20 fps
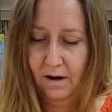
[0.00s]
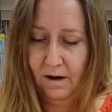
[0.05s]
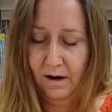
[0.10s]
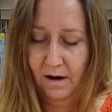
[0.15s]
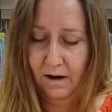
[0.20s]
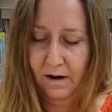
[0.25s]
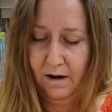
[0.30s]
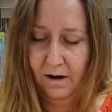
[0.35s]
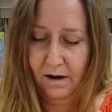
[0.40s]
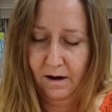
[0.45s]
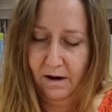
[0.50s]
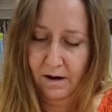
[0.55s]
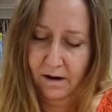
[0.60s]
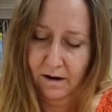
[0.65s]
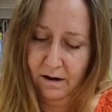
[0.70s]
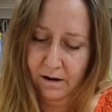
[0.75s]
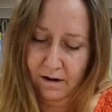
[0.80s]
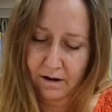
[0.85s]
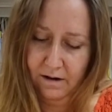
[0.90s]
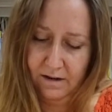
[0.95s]

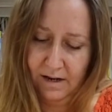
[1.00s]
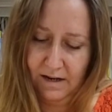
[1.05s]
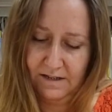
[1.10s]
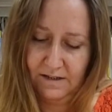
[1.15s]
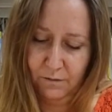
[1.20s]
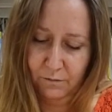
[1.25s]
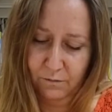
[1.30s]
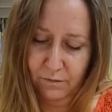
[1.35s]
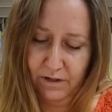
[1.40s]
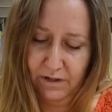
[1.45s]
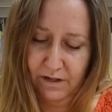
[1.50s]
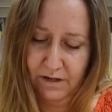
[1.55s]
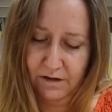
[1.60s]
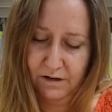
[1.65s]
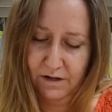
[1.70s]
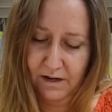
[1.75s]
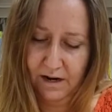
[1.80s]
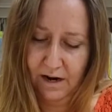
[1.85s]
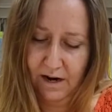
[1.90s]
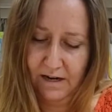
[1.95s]
That's a really
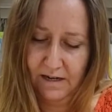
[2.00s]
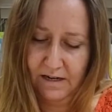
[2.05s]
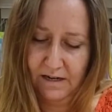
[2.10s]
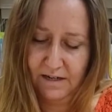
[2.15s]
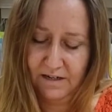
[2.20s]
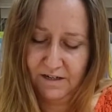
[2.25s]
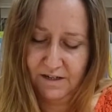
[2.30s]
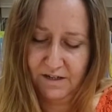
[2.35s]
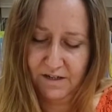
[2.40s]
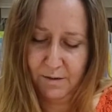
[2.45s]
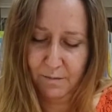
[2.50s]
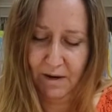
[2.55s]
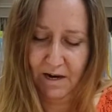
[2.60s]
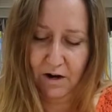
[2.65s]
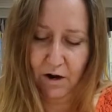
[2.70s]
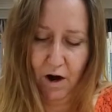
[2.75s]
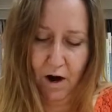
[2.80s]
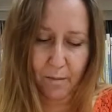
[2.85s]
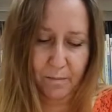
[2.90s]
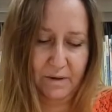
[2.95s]
good idea, is just to make
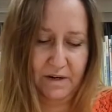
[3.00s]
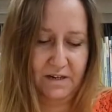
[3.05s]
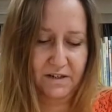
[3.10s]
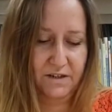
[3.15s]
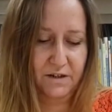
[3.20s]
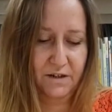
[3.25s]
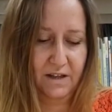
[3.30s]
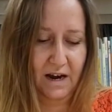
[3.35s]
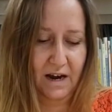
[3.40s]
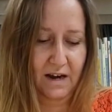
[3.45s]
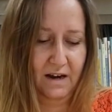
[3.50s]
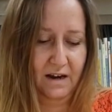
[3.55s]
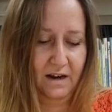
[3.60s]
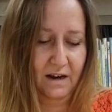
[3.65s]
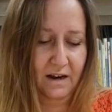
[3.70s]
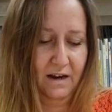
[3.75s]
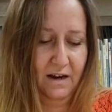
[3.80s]
copies so that